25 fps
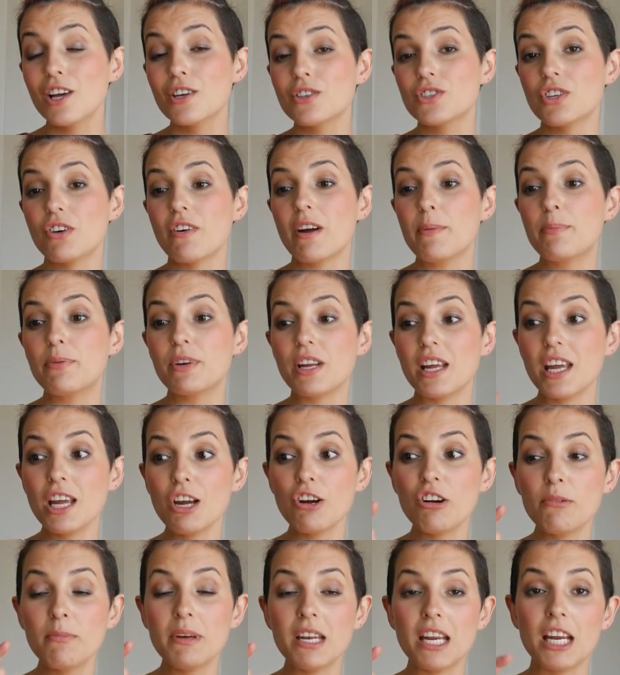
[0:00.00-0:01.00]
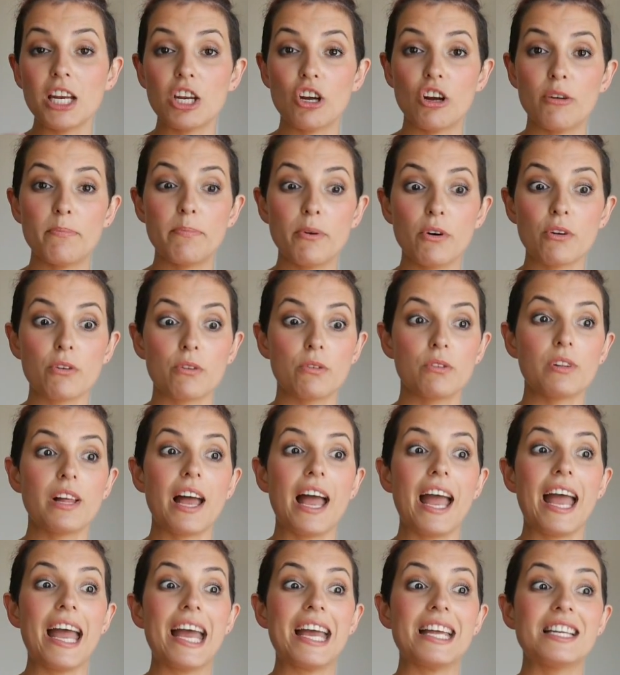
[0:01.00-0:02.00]
So I put Increman in her
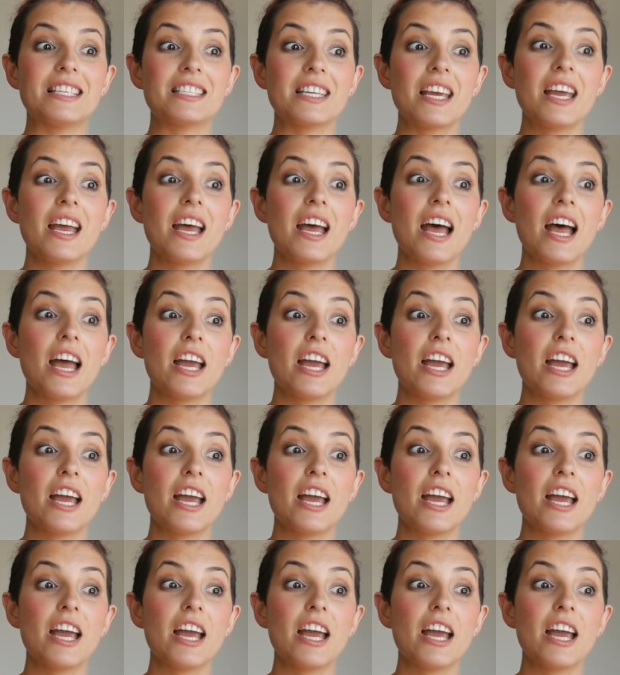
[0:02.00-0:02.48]
bottle and